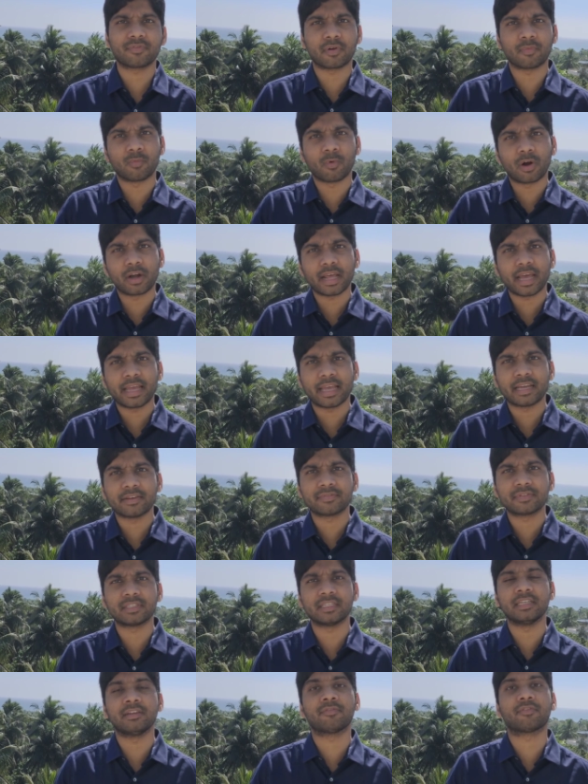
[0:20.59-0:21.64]
from what I
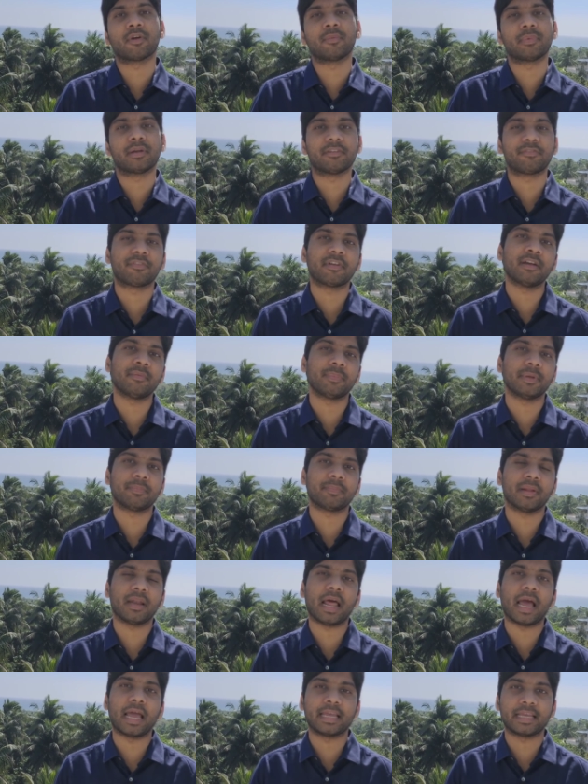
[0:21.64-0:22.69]
have seen from different
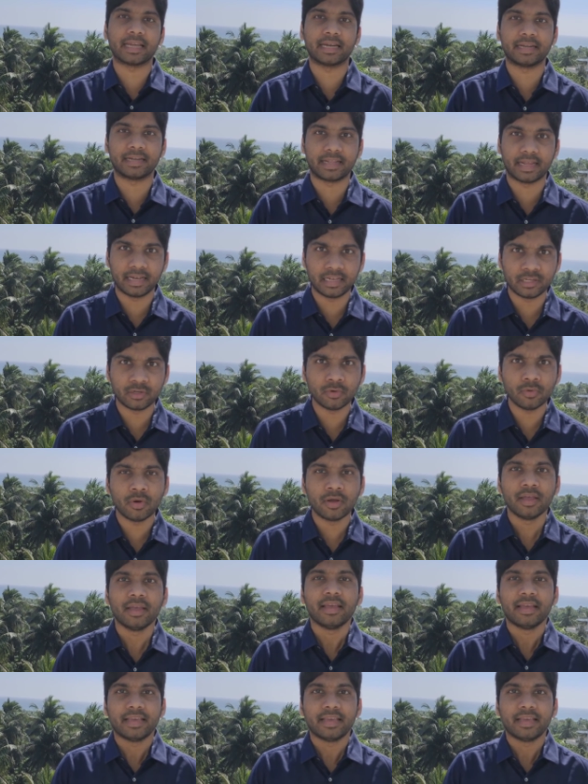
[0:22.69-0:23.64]
people, I can tell you,